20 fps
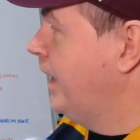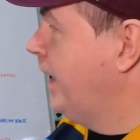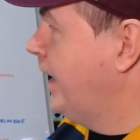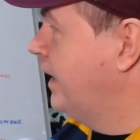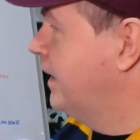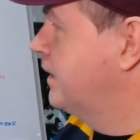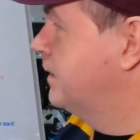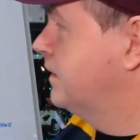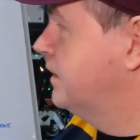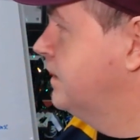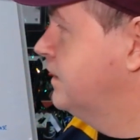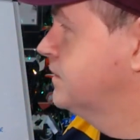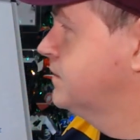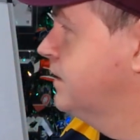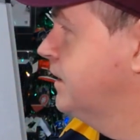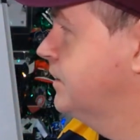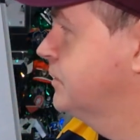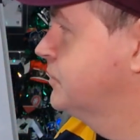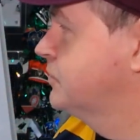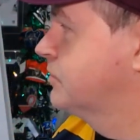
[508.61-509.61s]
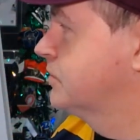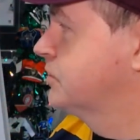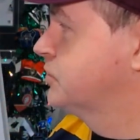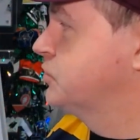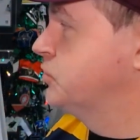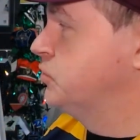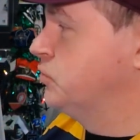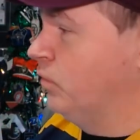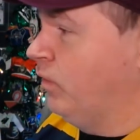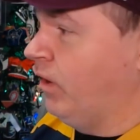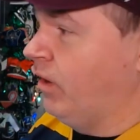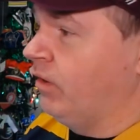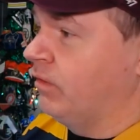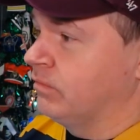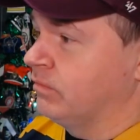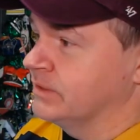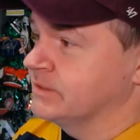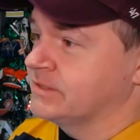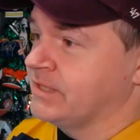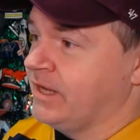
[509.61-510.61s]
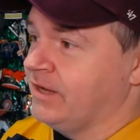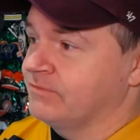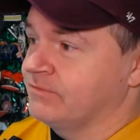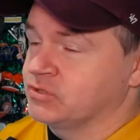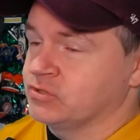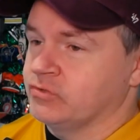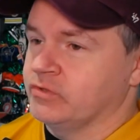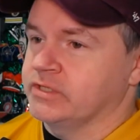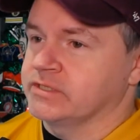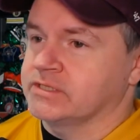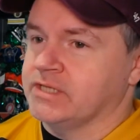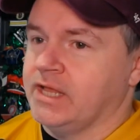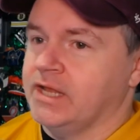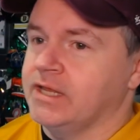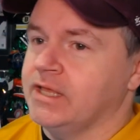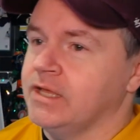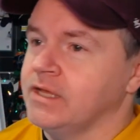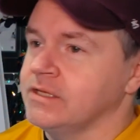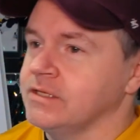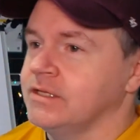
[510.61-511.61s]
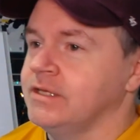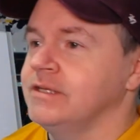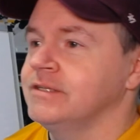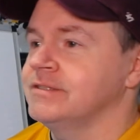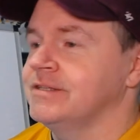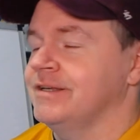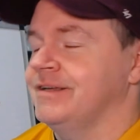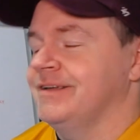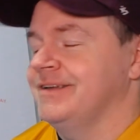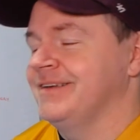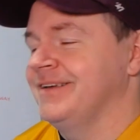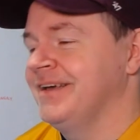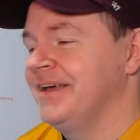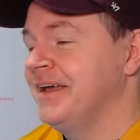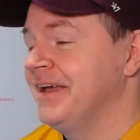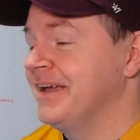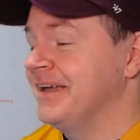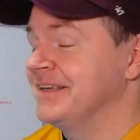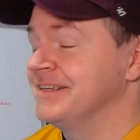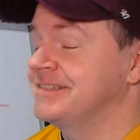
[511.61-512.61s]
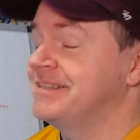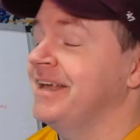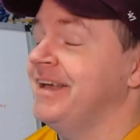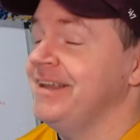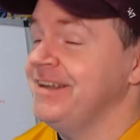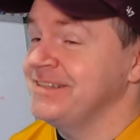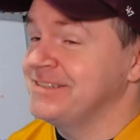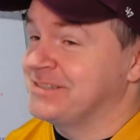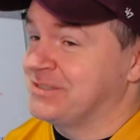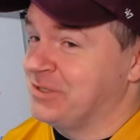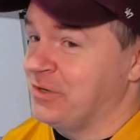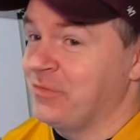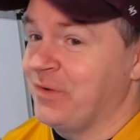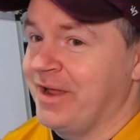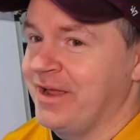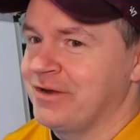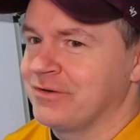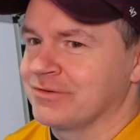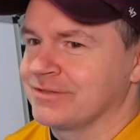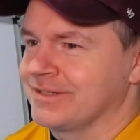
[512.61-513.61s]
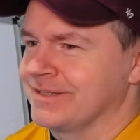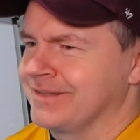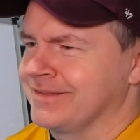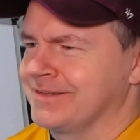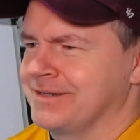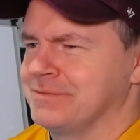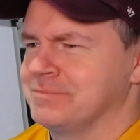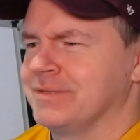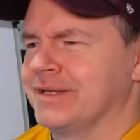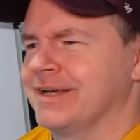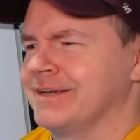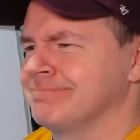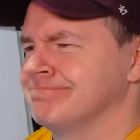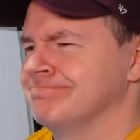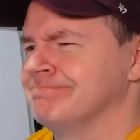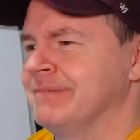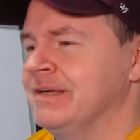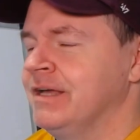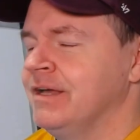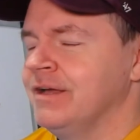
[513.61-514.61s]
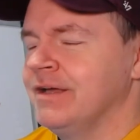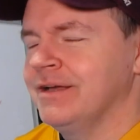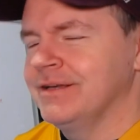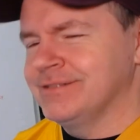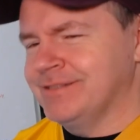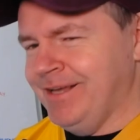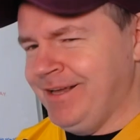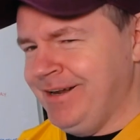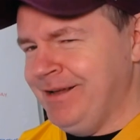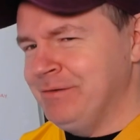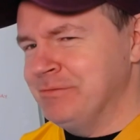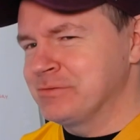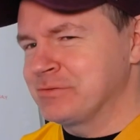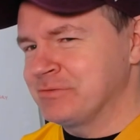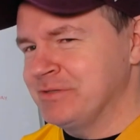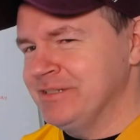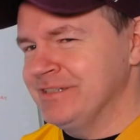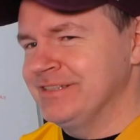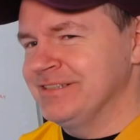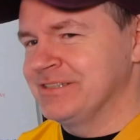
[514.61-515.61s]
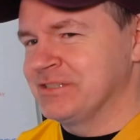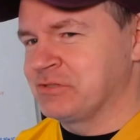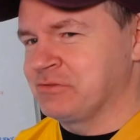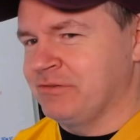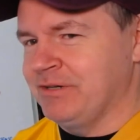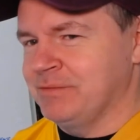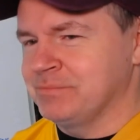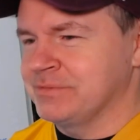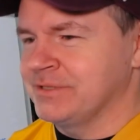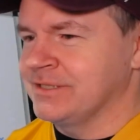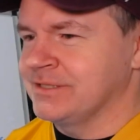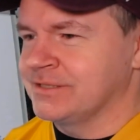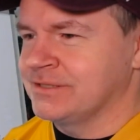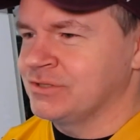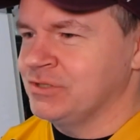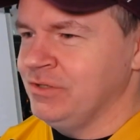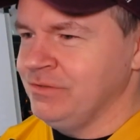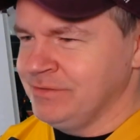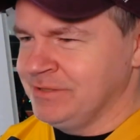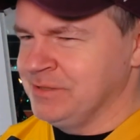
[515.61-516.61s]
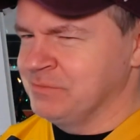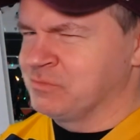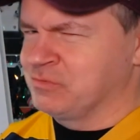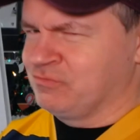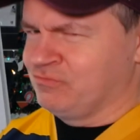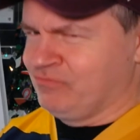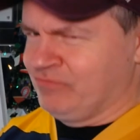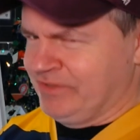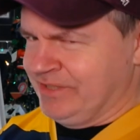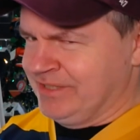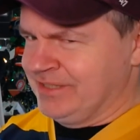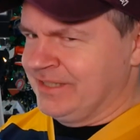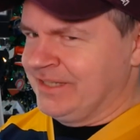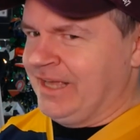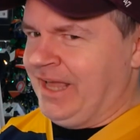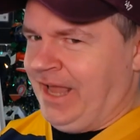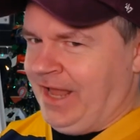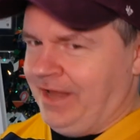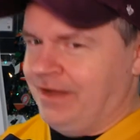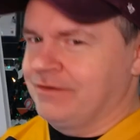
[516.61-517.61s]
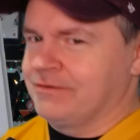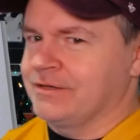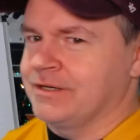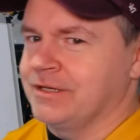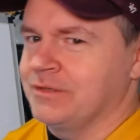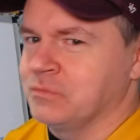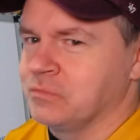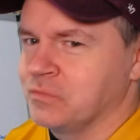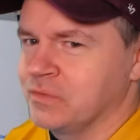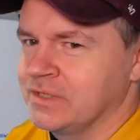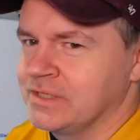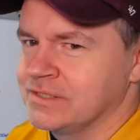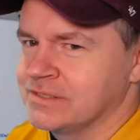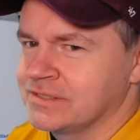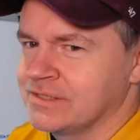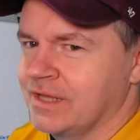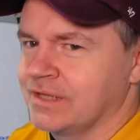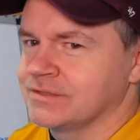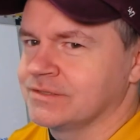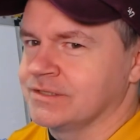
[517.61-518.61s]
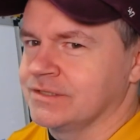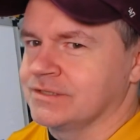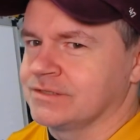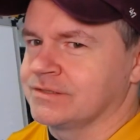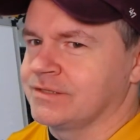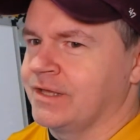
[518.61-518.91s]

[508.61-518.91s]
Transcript: And his answer is, you always have a choice. And he said it so angrily that I'm like, is that how it was written in the script? Because Joe seems really angry when he says this.